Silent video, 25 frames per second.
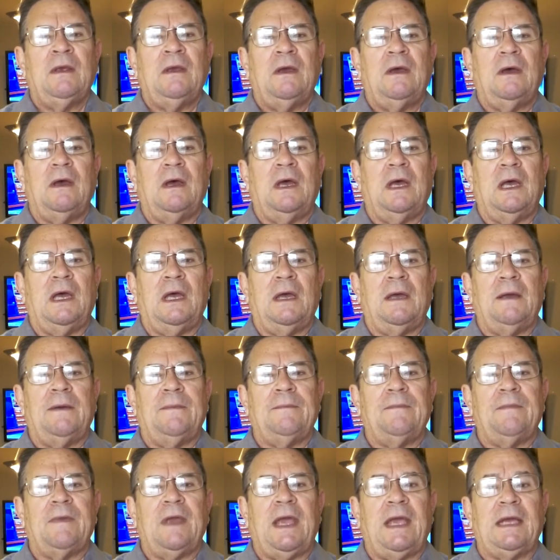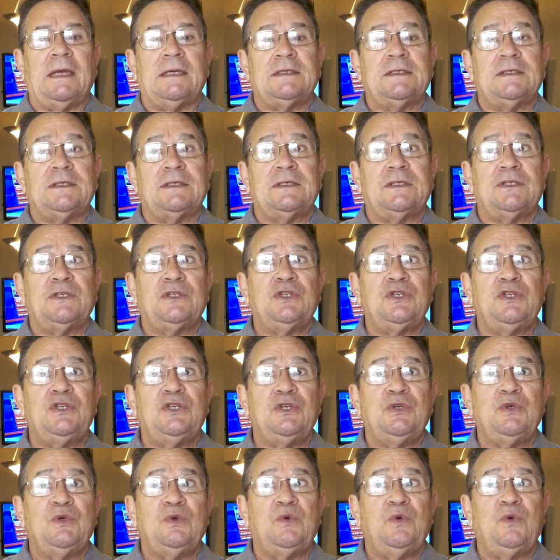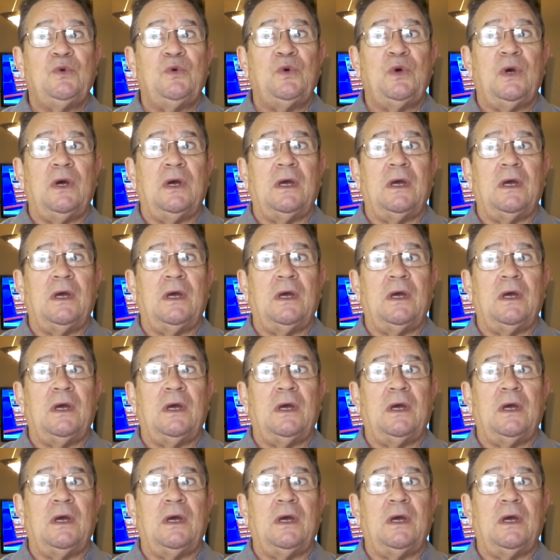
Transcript: as do